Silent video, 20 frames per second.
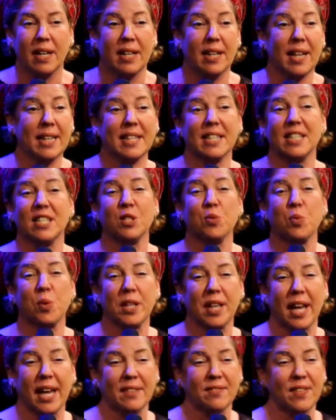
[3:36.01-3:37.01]
that this is
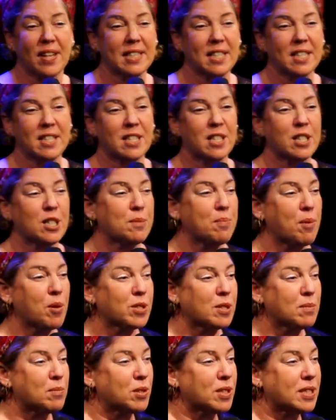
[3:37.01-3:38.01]
where they invented the
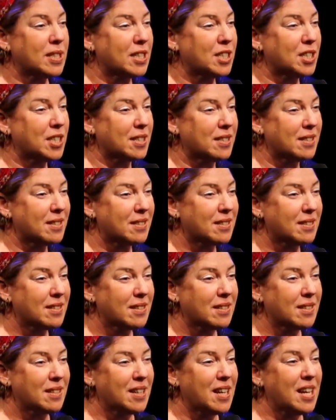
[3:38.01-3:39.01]
disposable dishes.
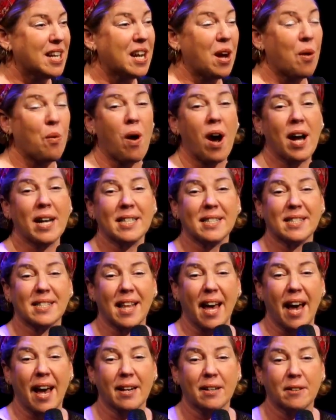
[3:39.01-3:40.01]
Now, why is
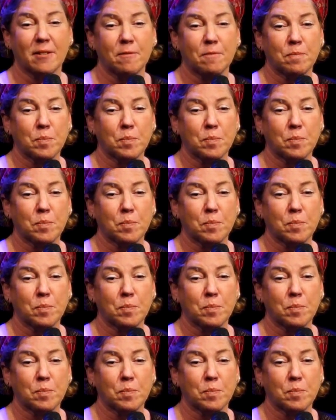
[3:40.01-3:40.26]
that?